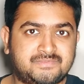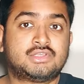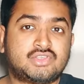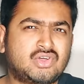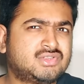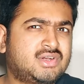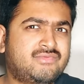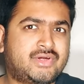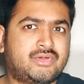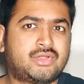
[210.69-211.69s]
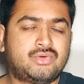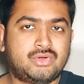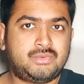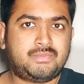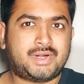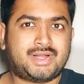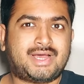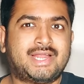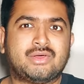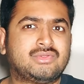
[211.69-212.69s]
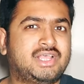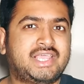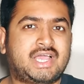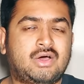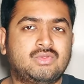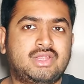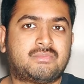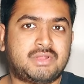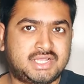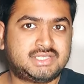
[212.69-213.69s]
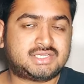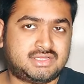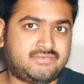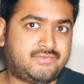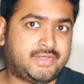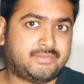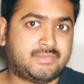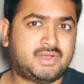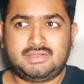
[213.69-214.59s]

The songs are very good, but I don't like how they're placed in the film.